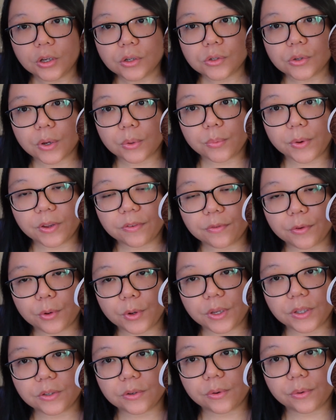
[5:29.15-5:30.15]
So I wait
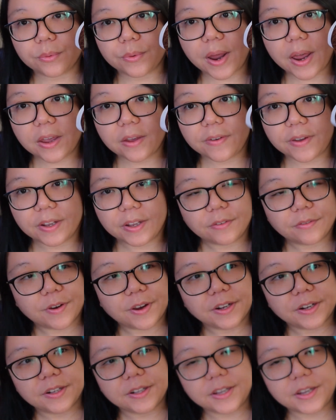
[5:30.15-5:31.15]
for it to arrive, and it
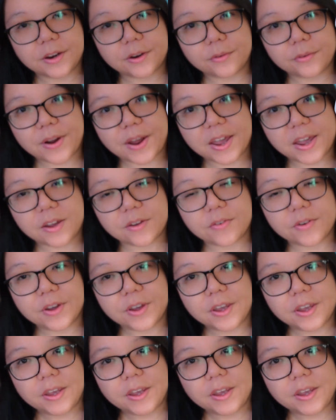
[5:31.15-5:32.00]
finally arrived,